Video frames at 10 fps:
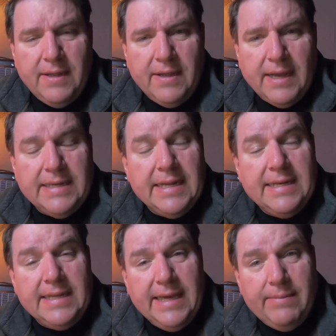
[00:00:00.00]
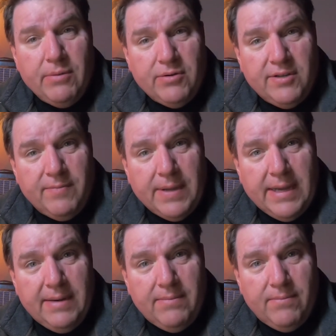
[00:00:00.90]
I tend to keep most of
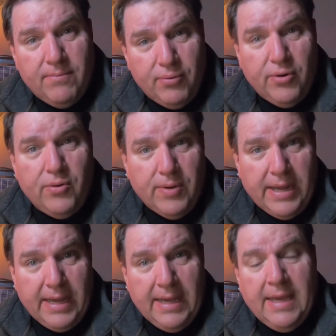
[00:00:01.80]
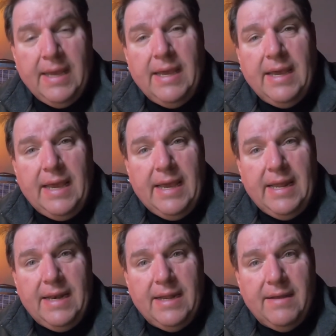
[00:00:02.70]
mine put away,
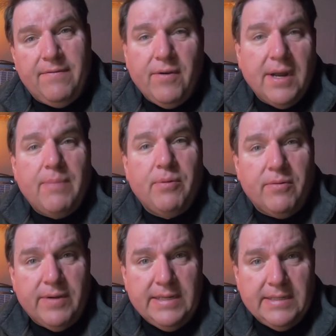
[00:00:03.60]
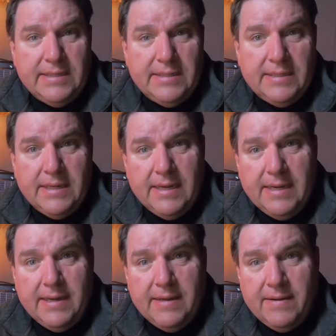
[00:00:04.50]
and for a couple of reasons.
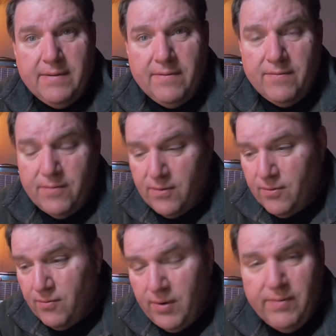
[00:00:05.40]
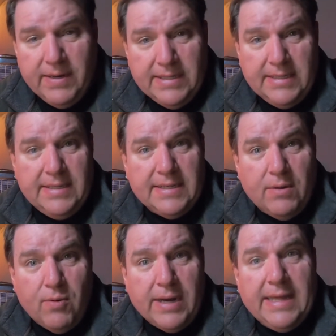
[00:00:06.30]
For one reason is I
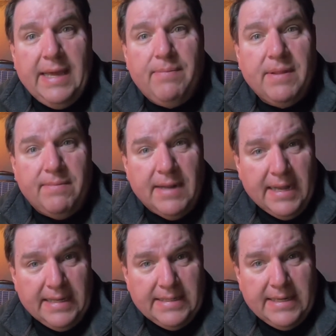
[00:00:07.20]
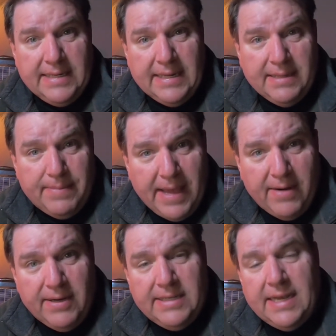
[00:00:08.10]
want to keep them nice. I take the
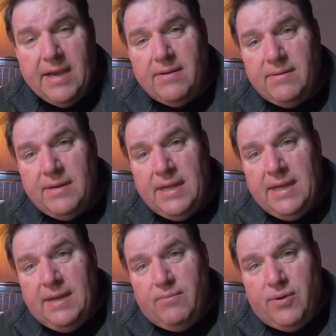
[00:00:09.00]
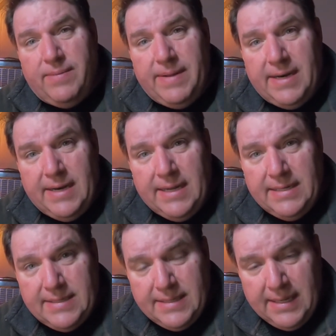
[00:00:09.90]
batteries out and put them in a nice